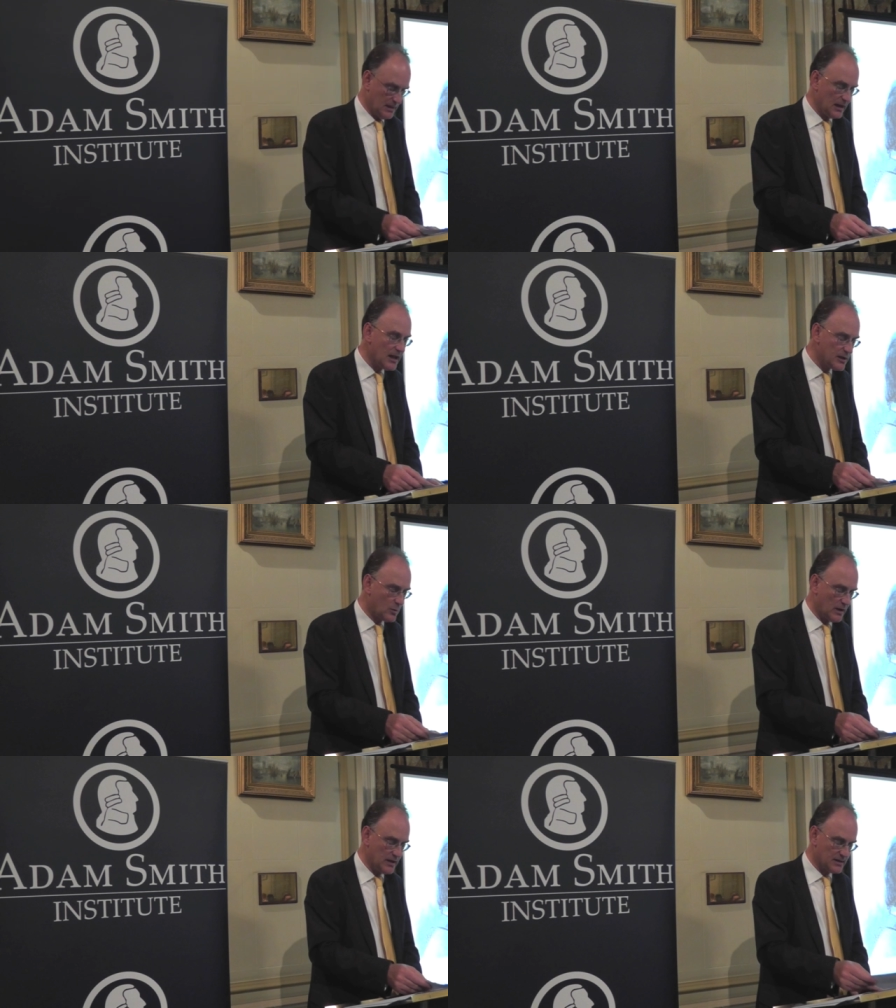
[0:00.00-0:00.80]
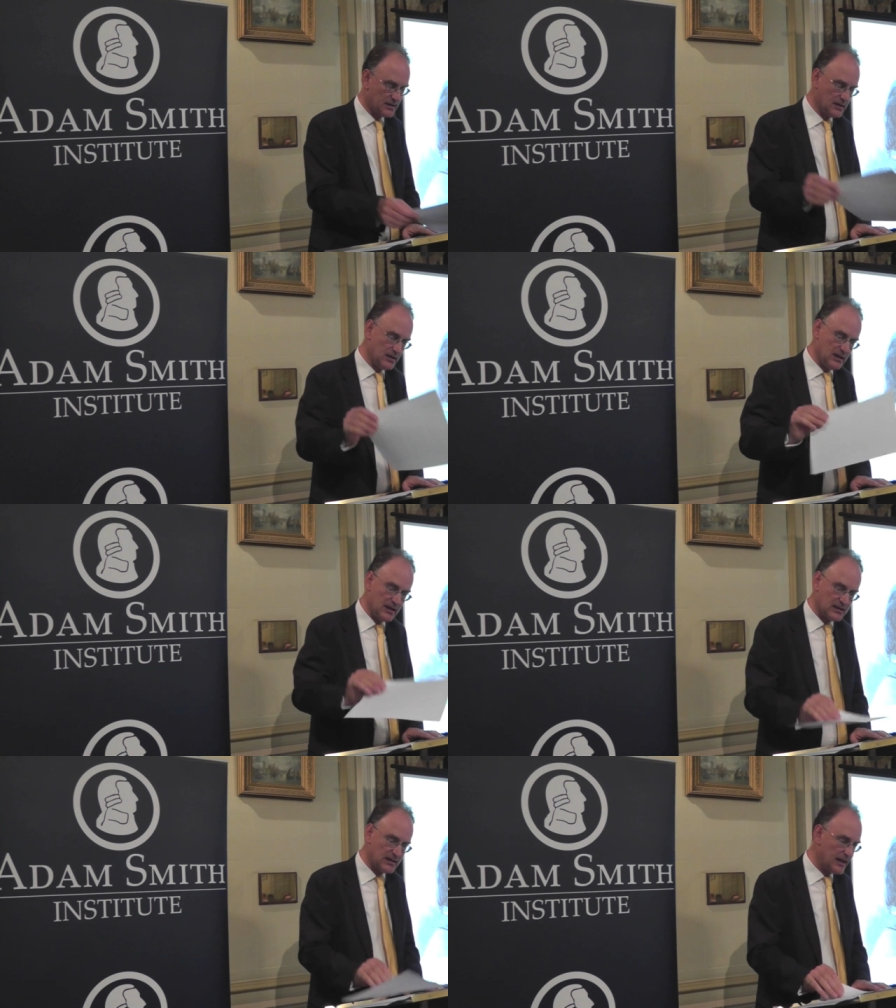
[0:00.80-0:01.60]
Likewise,
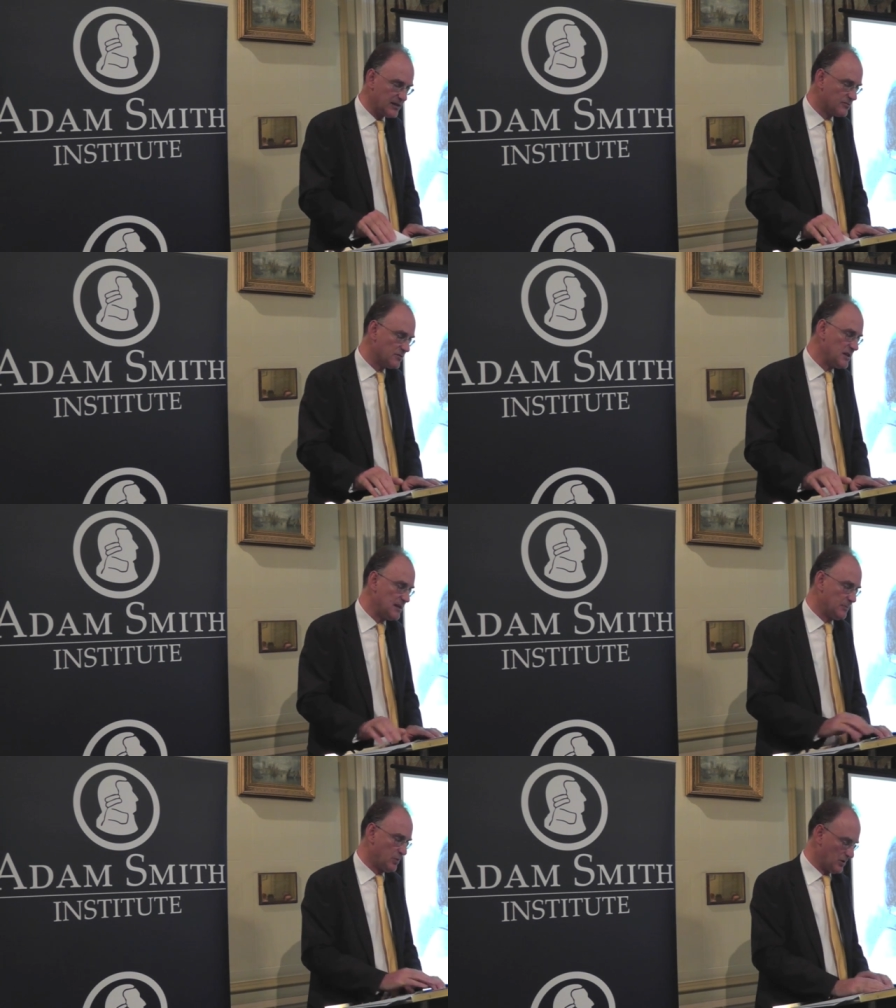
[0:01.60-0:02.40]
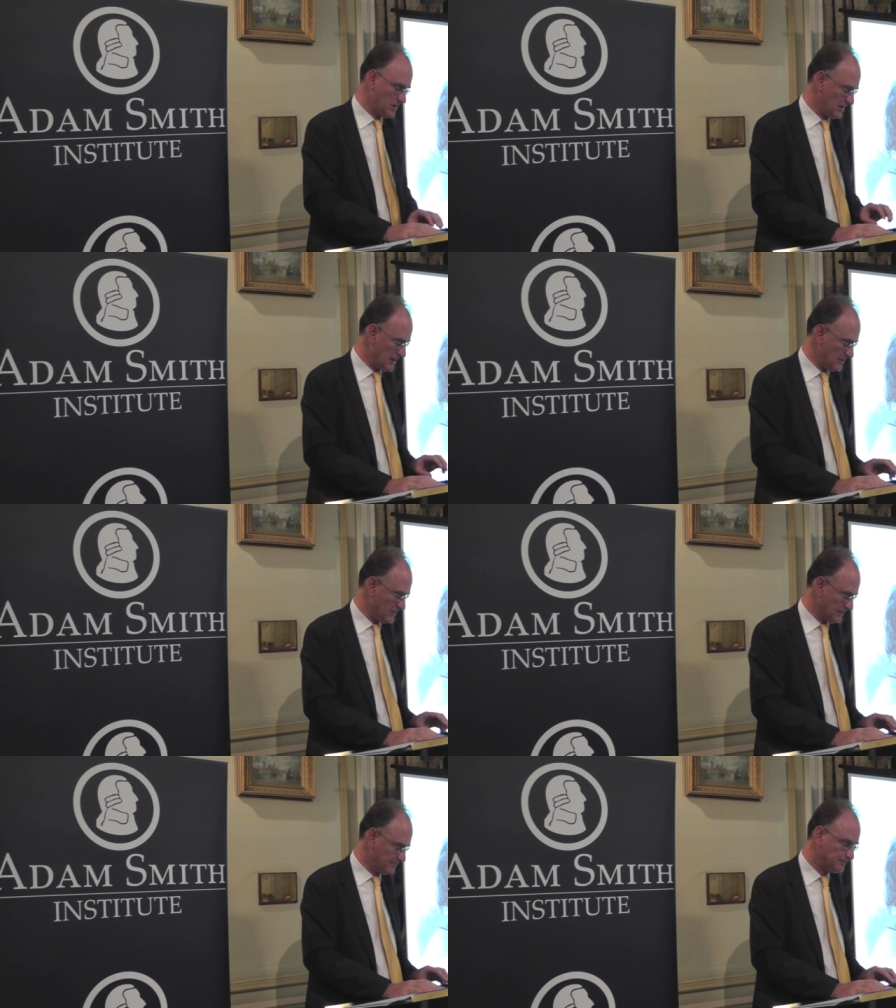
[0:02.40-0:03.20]
as Leonard Read pointed out,